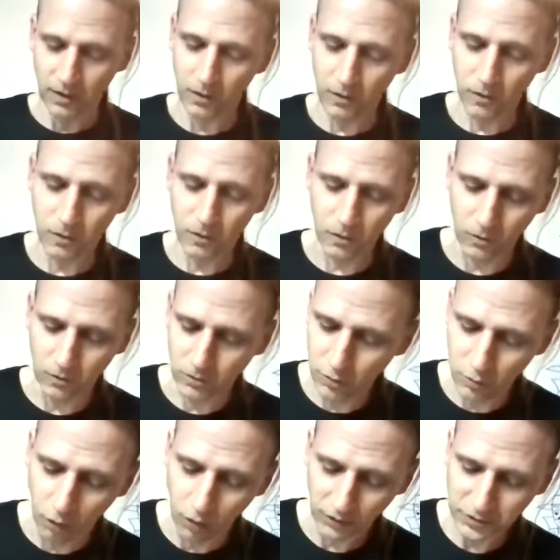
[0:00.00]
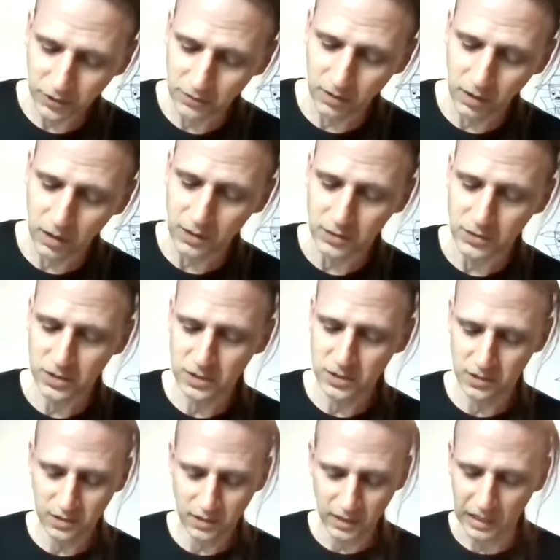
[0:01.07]
"Oh, not in the
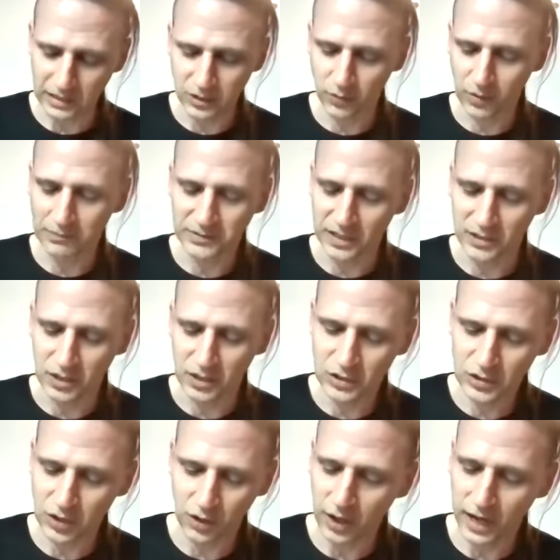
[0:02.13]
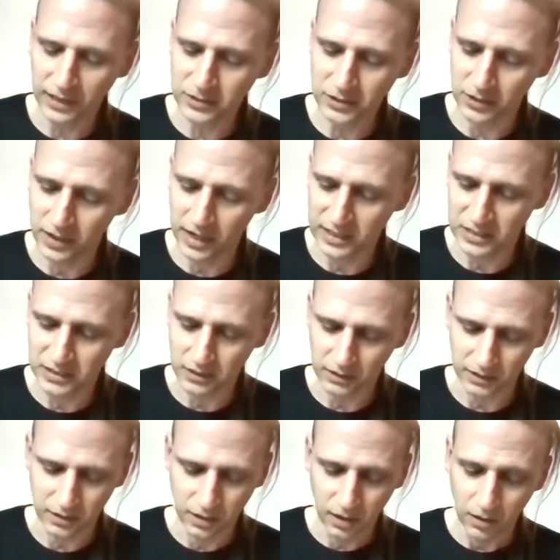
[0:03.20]
least," interrupted Sir Ector
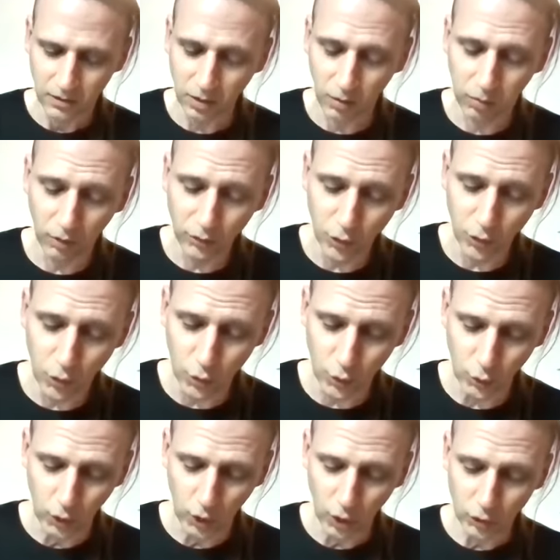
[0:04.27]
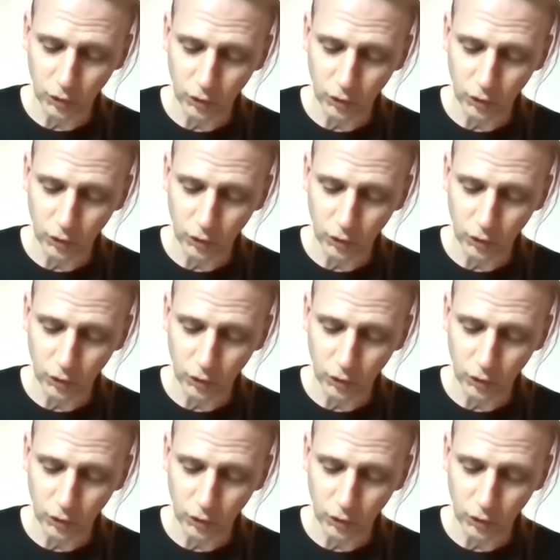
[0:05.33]
hastily. "W-O-D,